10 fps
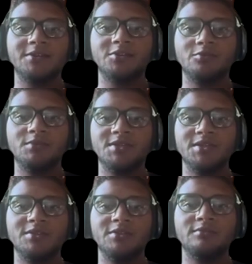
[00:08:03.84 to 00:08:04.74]
on human
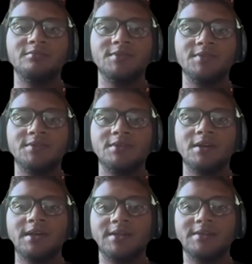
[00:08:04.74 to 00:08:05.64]
genomes
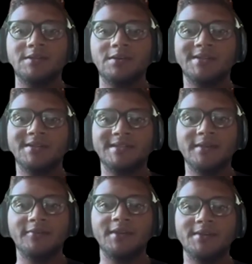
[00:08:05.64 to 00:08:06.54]
and saw
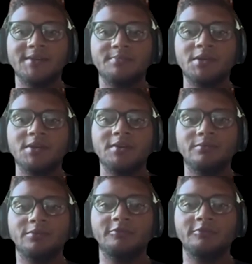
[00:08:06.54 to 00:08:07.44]
significant speed
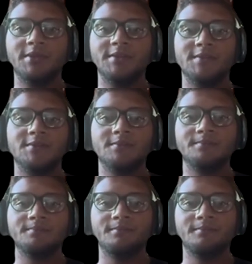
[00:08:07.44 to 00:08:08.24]
improvements.